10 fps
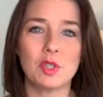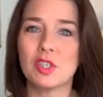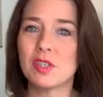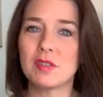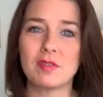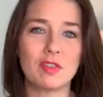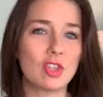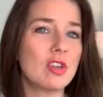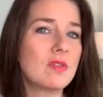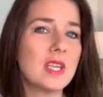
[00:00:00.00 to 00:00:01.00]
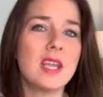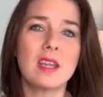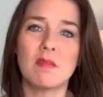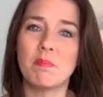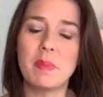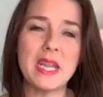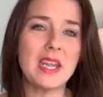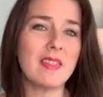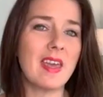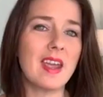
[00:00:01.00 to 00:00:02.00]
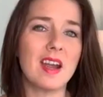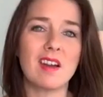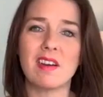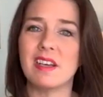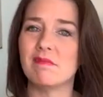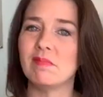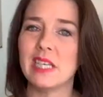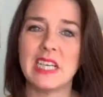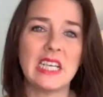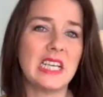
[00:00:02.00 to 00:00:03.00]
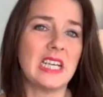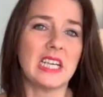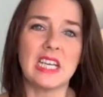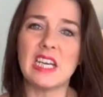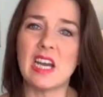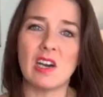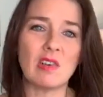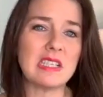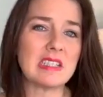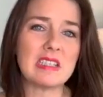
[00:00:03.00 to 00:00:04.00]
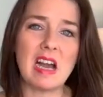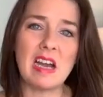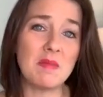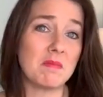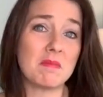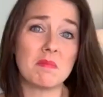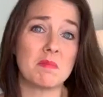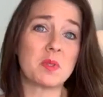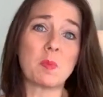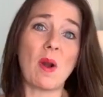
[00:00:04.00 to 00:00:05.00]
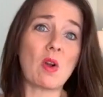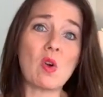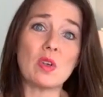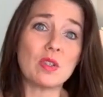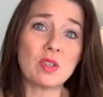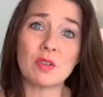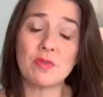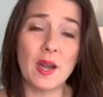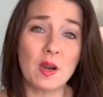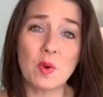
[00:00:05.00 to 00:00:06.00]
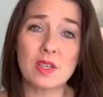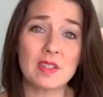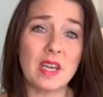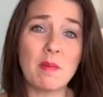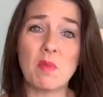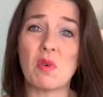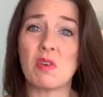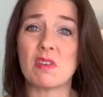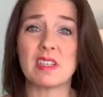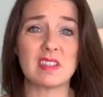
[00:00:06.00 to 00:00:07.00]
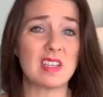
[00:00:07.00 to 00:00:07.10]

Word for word: You're just choosing and being there, and you know, it's not sparkles or fireworks anymore.